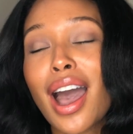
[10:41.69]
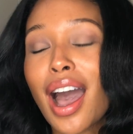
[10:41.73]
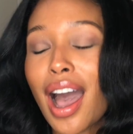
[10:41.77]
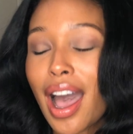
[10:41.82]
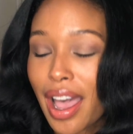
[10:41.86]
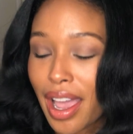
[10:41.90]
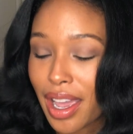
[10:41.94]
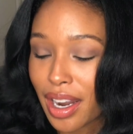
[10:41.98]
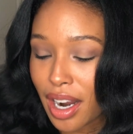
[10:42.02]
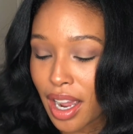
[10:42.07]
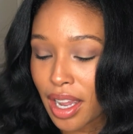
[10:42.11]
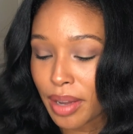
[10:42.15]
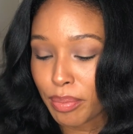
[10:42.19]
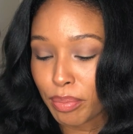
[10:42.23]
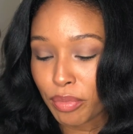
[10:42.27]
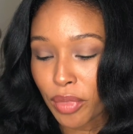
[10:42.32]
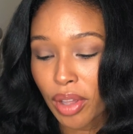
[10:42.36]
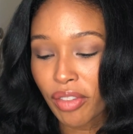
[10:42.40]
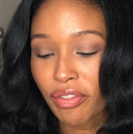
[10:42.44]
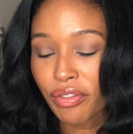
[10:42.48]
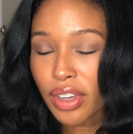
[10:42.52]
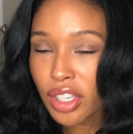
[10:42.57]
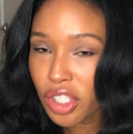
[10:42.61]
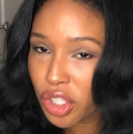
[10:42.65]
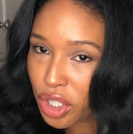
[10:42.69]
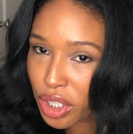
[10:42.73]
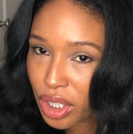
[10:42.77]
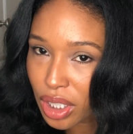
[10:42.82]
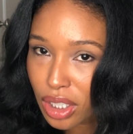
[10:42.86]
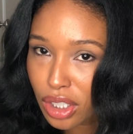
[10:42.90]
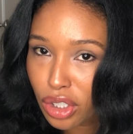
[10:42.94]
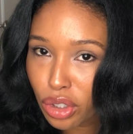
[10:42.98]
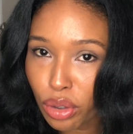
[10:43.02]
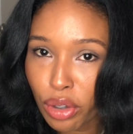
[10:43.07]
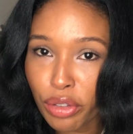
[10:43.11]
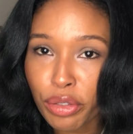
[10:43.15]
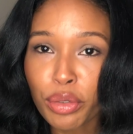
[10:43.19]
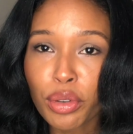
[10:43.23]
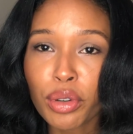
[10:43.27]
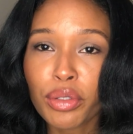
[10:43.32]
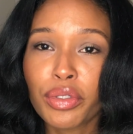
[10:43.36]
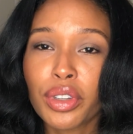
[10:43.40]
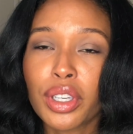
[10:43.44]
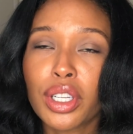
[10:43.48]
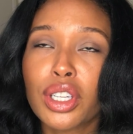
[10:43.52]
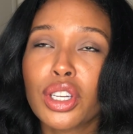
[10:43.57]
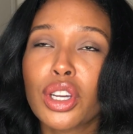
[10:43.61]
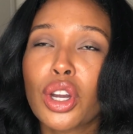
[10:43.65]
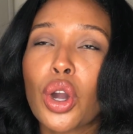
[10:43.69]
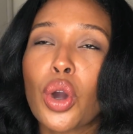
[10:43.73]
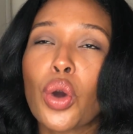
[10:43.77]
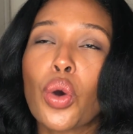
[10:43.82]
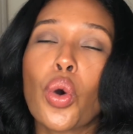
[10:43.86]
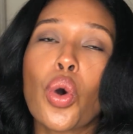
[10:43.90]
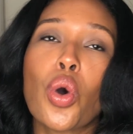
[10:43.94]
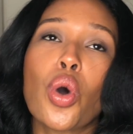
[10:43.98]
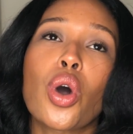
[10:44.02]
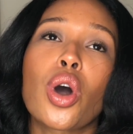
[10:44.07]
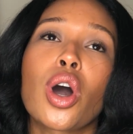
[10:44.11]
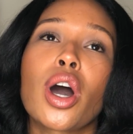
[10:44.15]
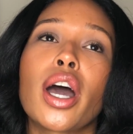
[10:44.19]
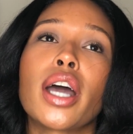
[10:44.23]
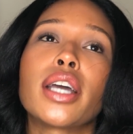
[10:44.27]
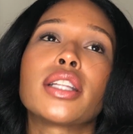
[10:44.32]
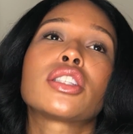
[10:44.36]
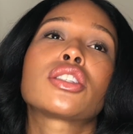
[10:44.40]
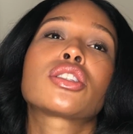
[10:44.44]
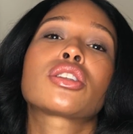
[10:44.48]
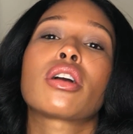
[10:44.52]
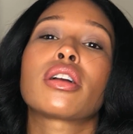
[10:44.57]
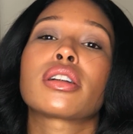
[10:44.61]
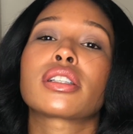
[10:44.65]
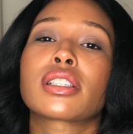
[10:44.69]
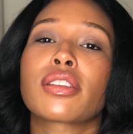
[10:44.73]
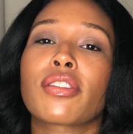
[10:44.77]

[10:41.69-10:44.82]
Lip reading: And I'm eventually gonna do a full video on start